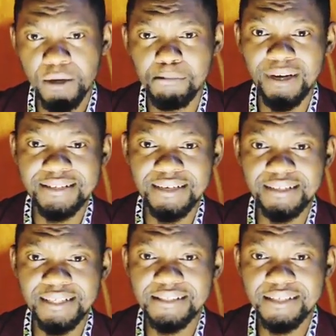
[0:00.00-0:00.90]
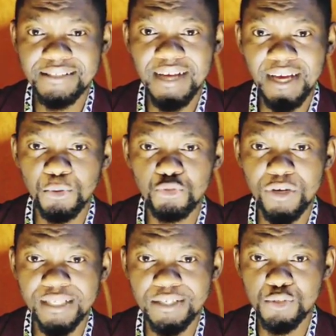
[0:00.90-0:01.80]
But uh, there's this guy who
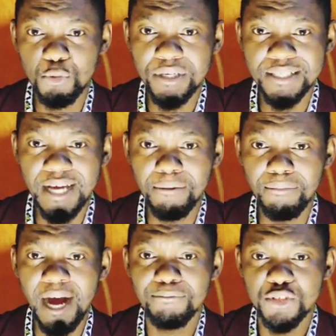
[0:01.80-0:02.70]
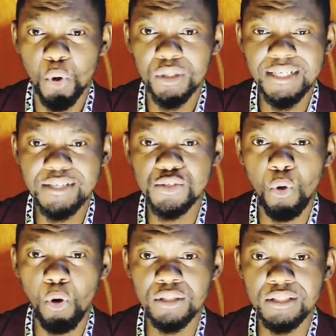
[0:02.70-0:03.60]
trended so big time. I'm told he's
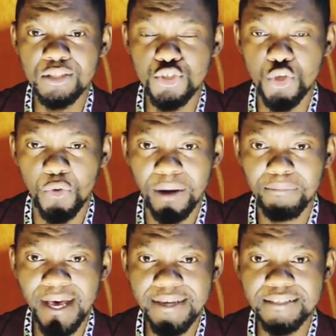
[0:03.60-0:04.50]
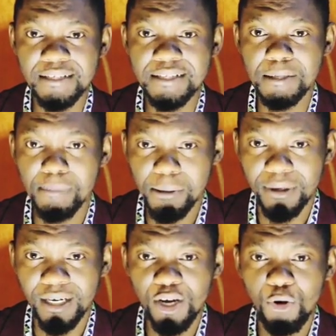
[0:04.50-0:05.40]
called Joram and uh, he's a
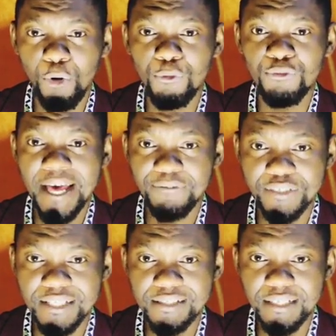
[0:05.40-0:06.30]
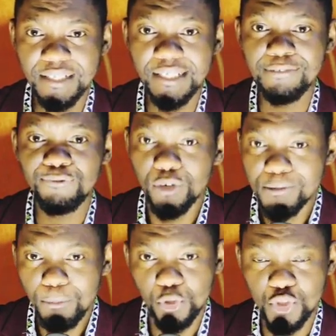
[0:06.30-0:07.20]
member of FDC in
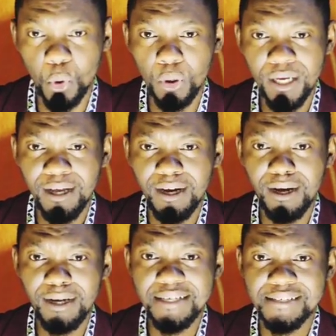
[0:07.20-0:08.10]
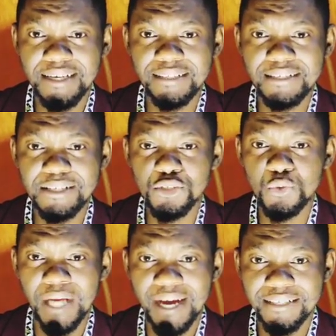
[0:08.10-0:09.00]
Fort Portal. Uh, he said that
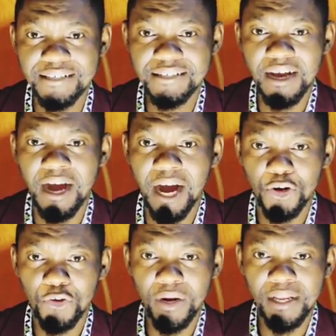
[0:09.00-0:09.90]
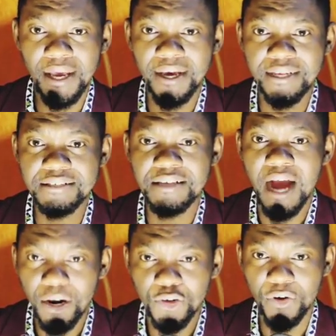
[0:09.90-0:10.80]
Ugandans are hungry and
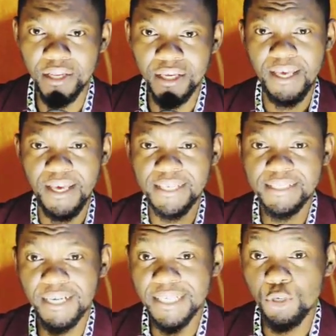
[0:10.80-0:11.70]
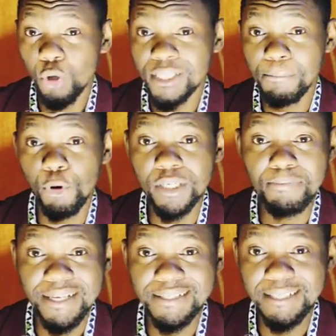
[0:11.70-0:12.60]
angry and uh, he called upon
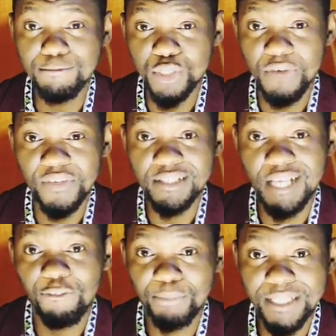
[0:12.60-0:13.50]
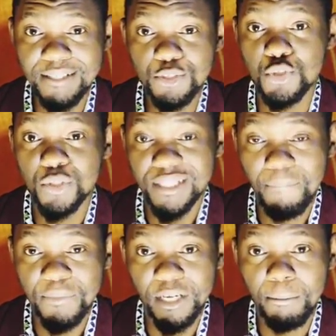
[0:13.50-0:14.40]
President Museveni's government to do
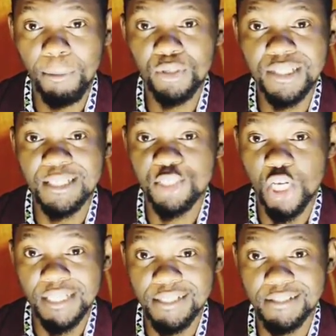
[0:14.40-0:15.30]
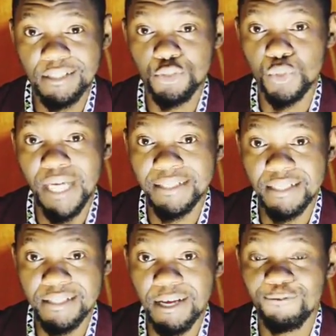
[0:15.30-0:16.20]
something about the challenges
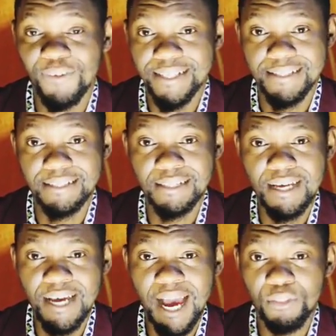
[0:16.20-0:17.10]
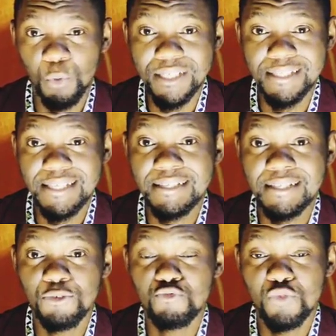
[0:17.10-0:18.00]
Ugandans are facing. Otherwise,
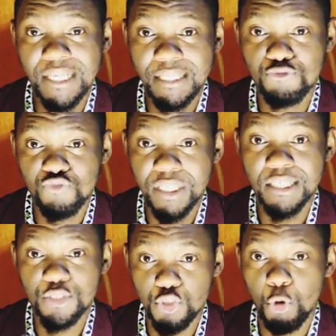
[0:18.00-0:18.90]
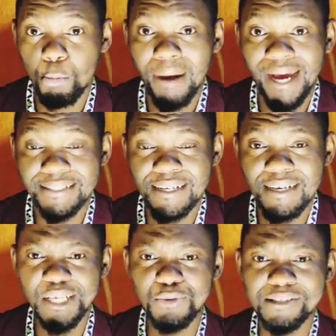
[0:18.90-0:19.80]
things are really, really so bad.
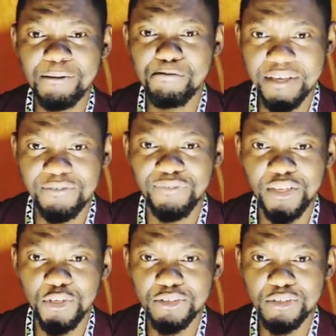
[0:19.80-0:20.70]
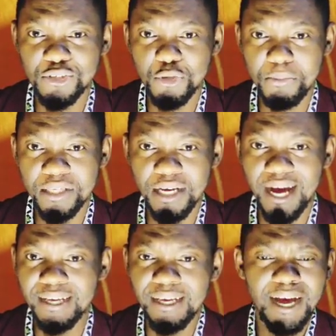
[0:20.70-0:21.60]
It was a big video on social media.
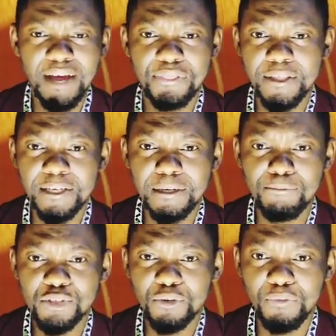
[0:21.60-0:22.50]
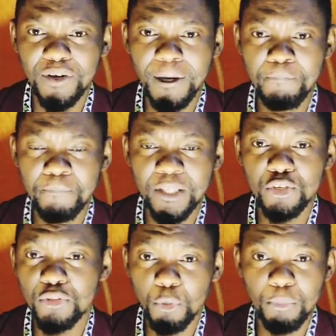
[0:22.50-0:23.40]
I, I think most of, uh,
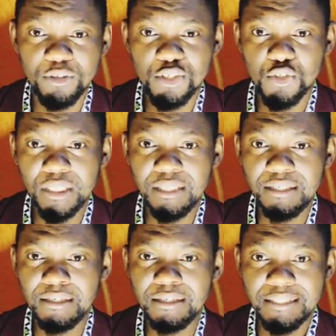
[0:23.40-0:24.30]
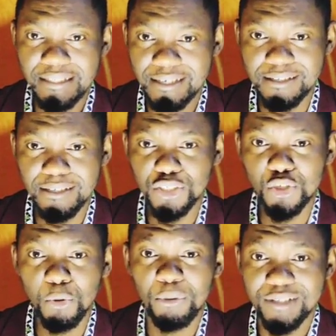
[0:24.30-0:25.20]
you know, the opposition uh, leaders, you
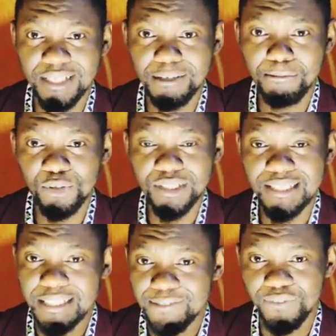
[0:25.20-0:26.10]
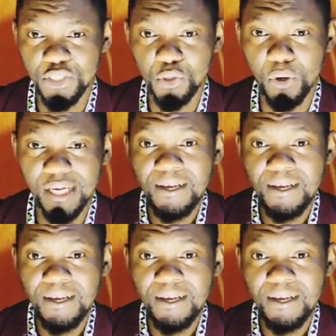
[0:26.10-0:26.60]
know, posted about this video.